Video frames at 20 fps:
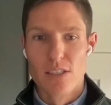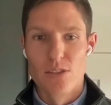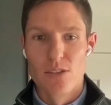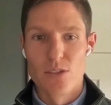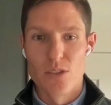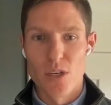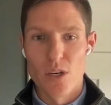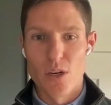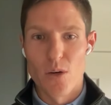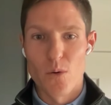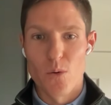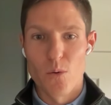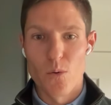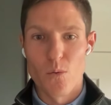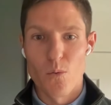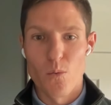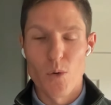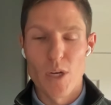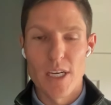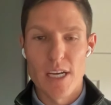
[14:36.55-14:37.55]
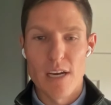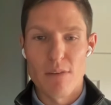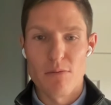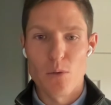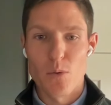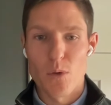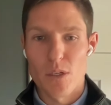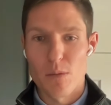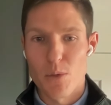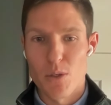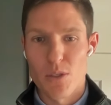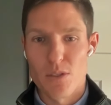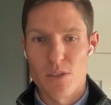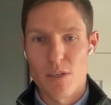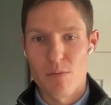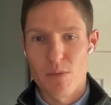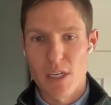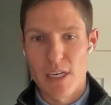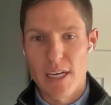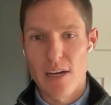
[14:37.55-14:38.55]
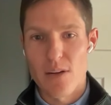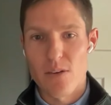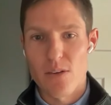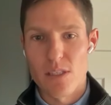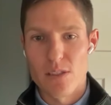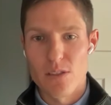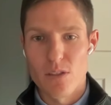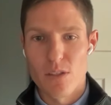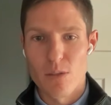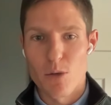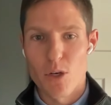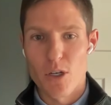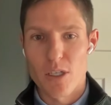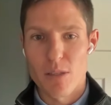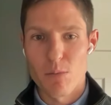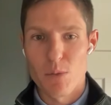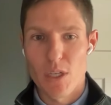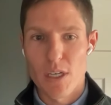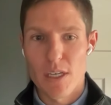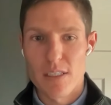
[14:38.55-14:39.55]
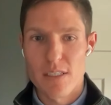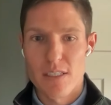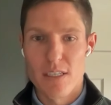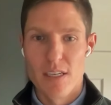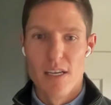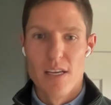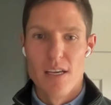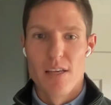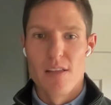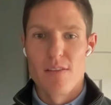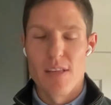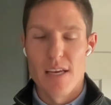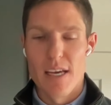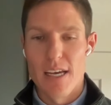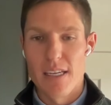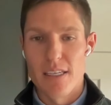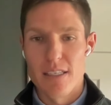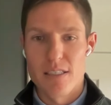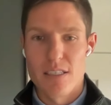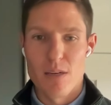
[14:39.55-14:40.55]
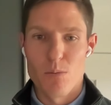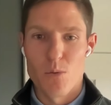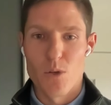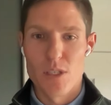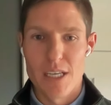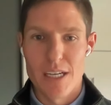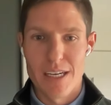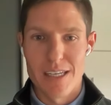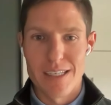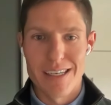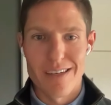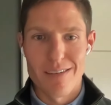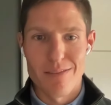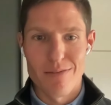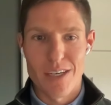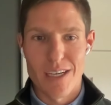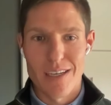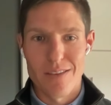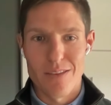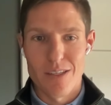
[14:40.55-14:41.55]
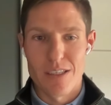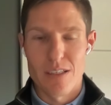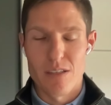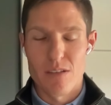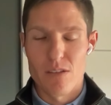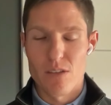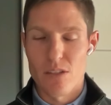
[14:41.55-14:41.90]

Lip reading: So we never want to put something out into the marketplace that someone can identify, like,